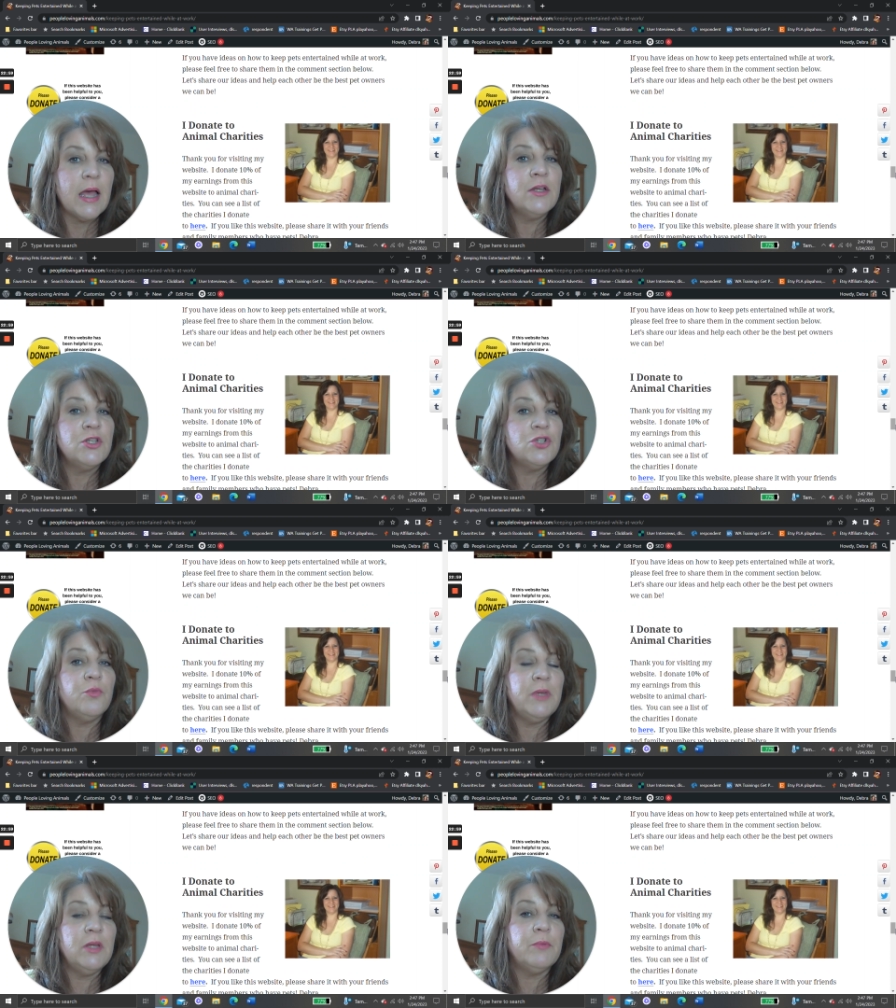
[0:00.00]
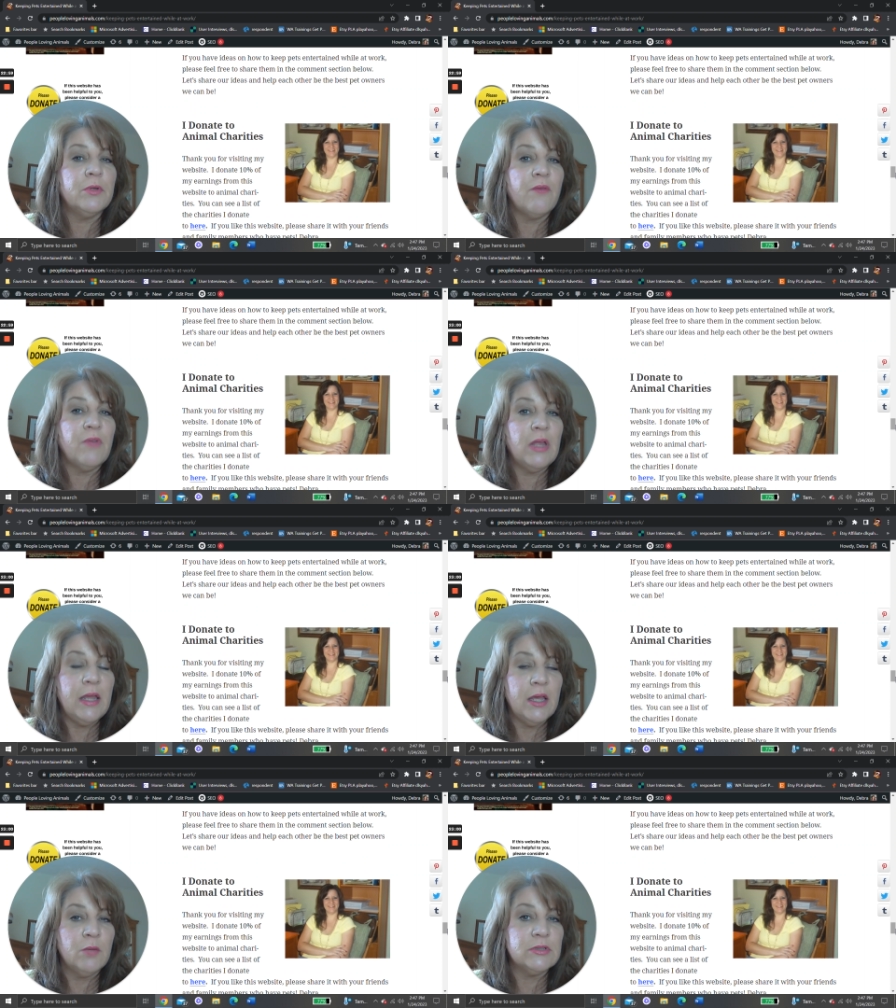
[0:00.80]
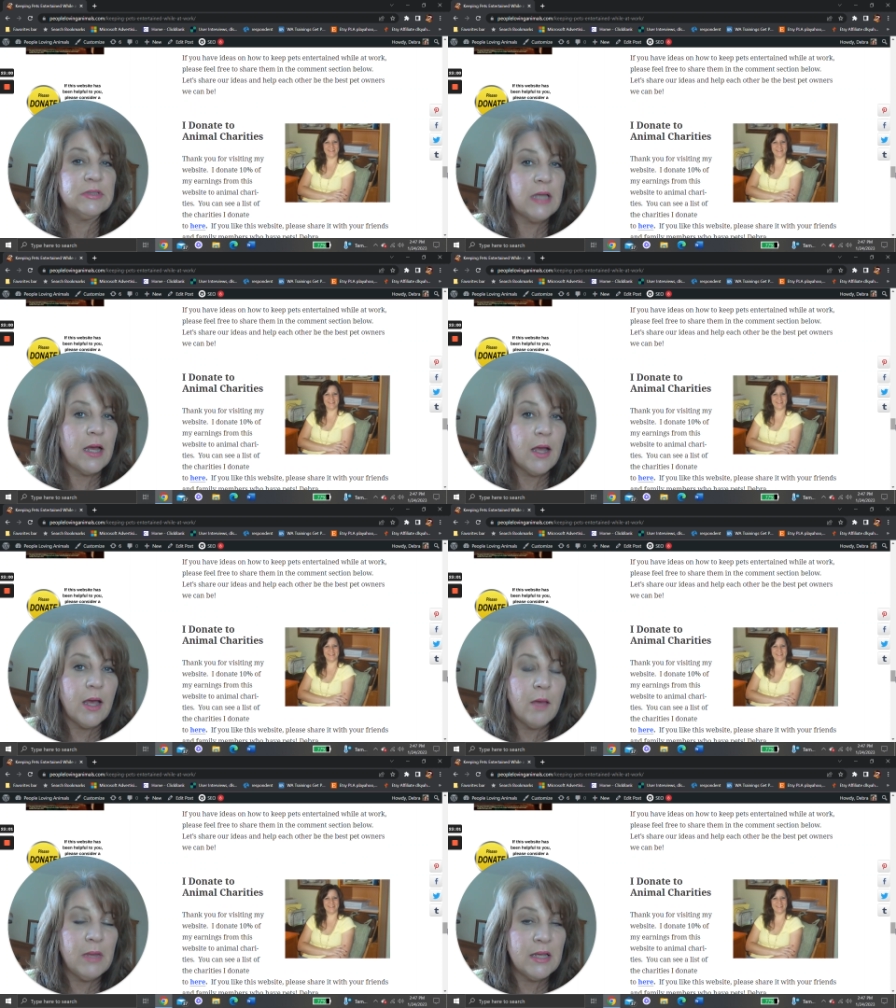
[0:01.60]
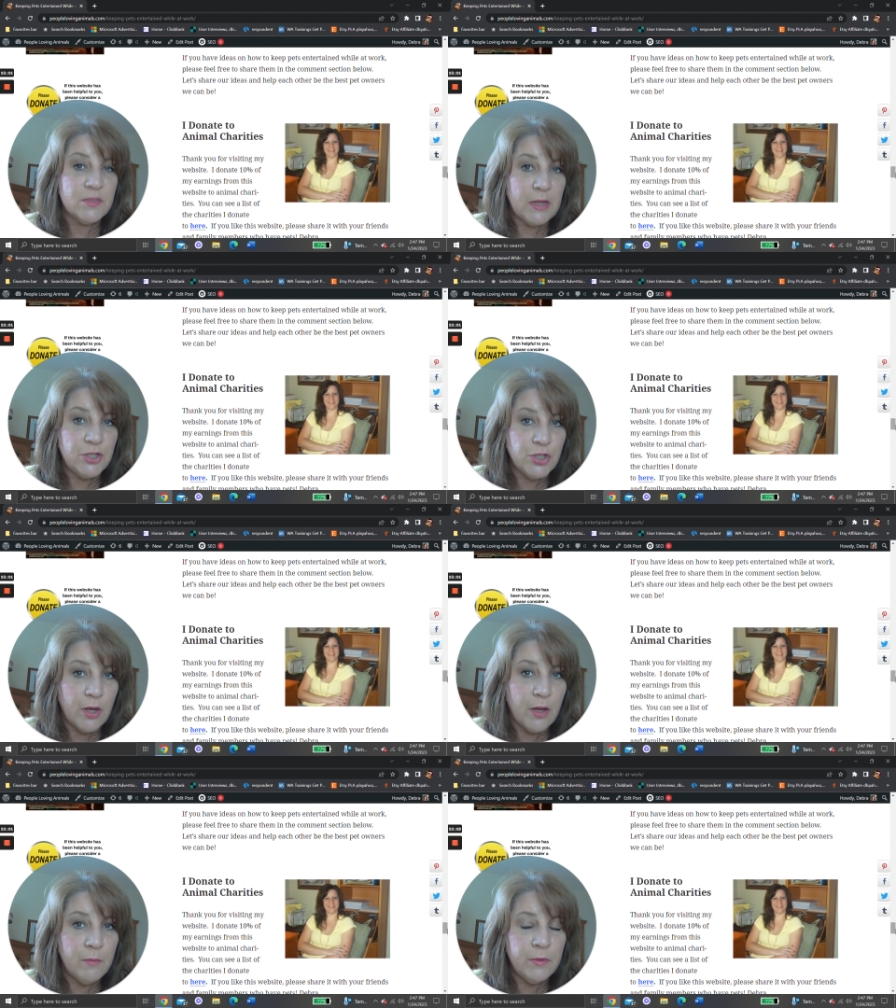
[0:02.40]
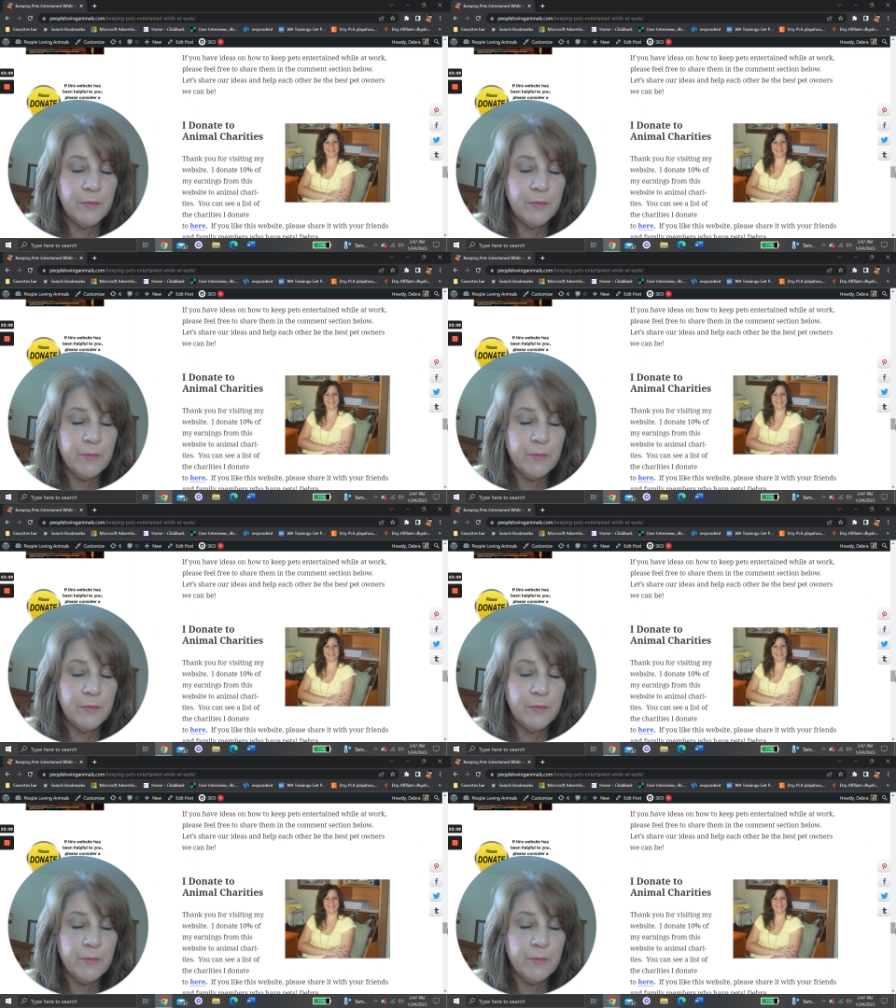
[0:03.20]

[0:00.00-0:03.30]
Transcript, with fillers: I do peoplelovinganimals.com as my job.